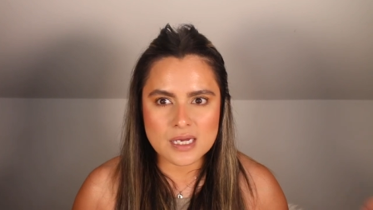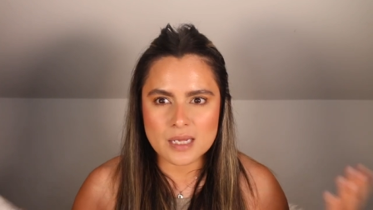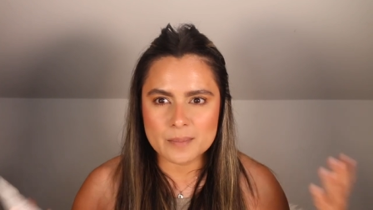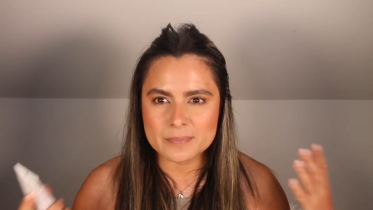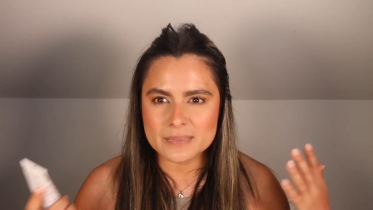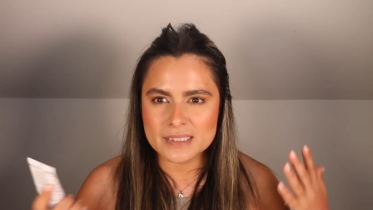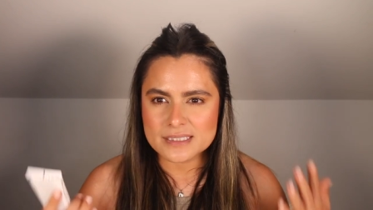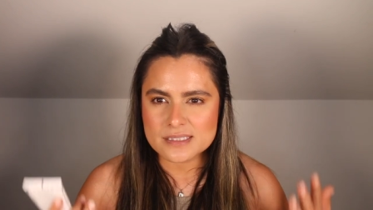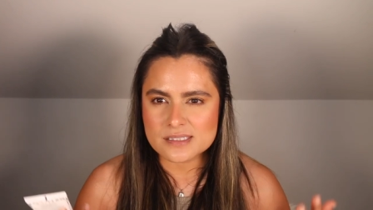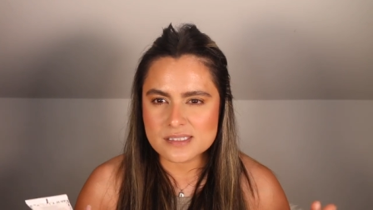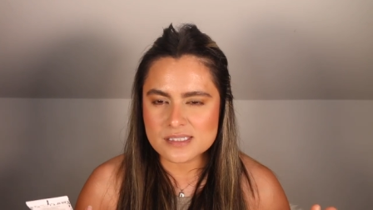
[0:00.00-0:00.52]
Um,
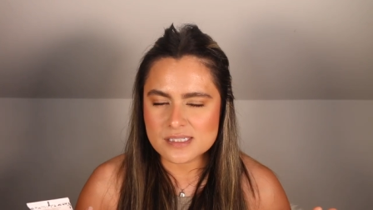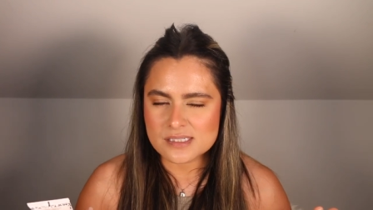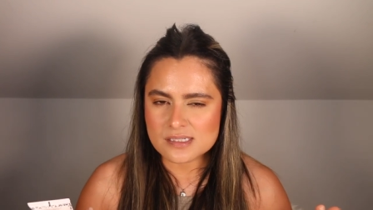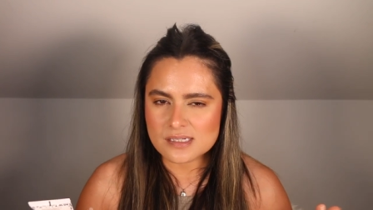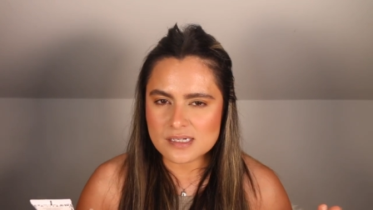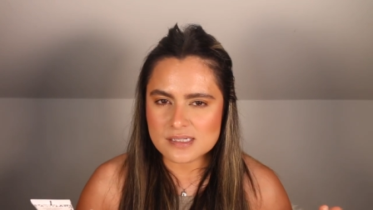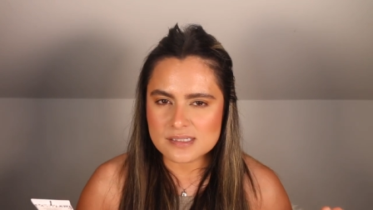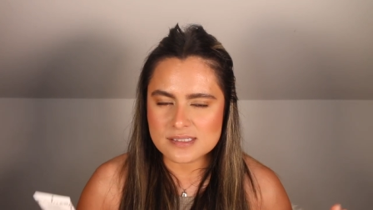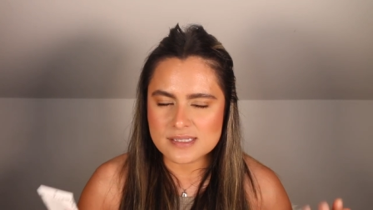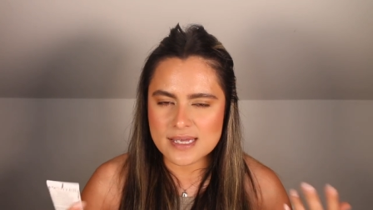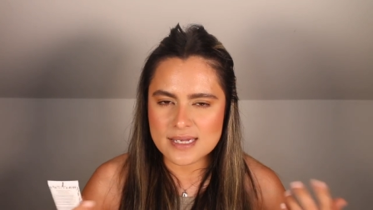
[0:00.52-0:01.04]
let's
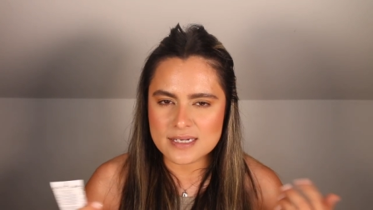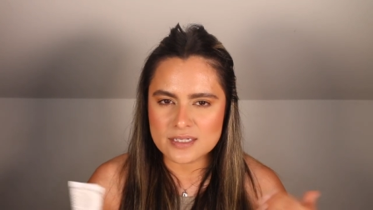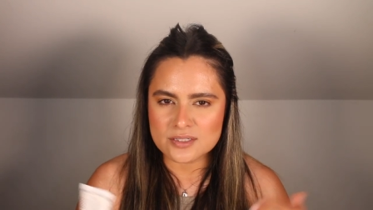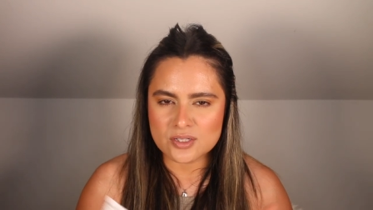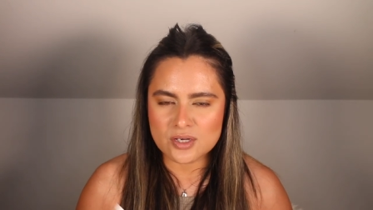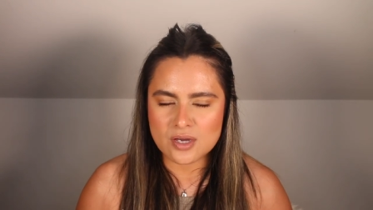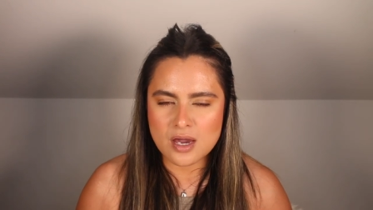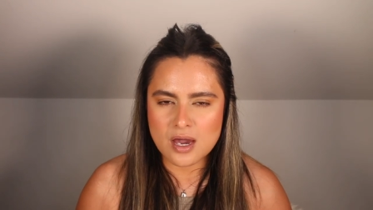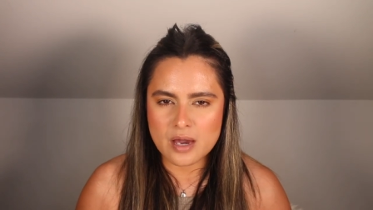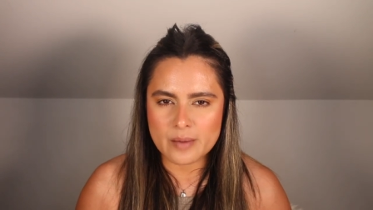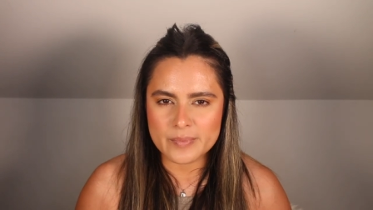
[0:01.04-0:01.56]
discuss that in
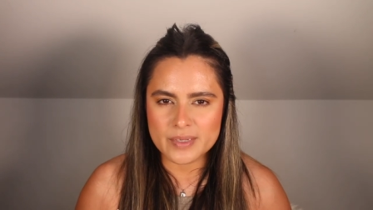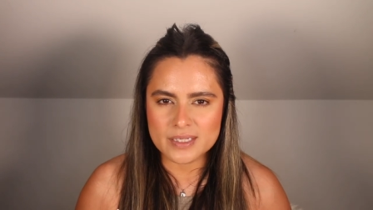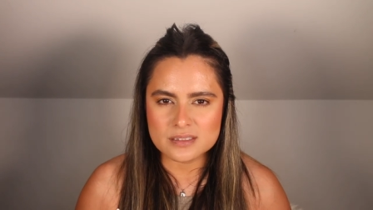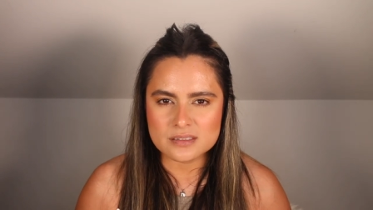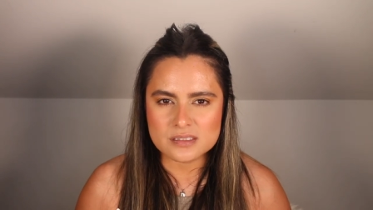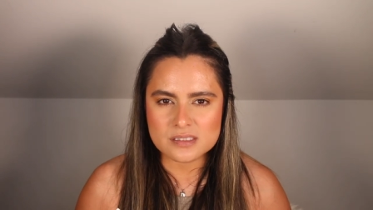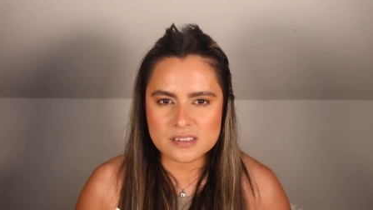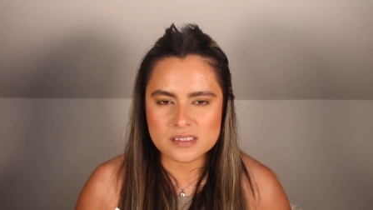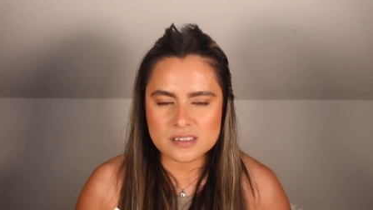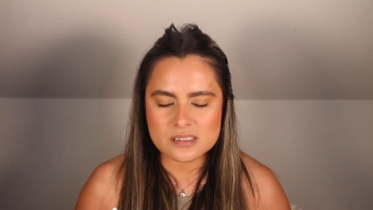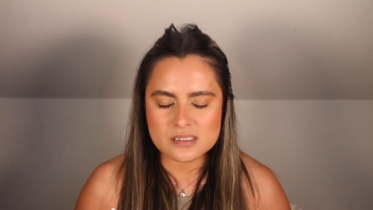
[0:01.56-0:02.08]
the
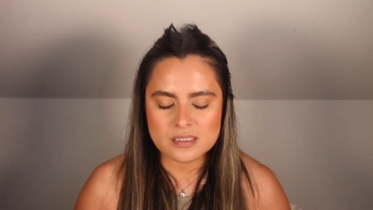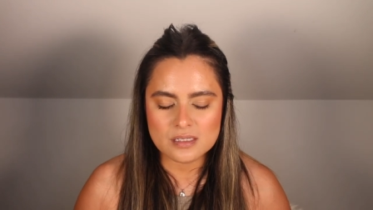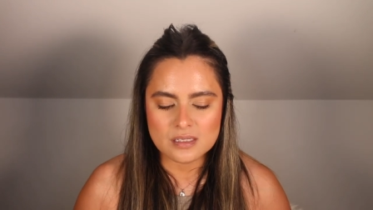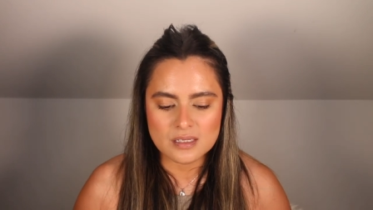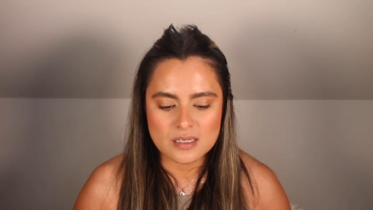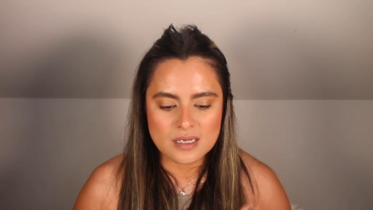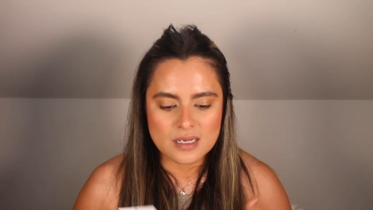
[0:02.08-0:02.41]
comments.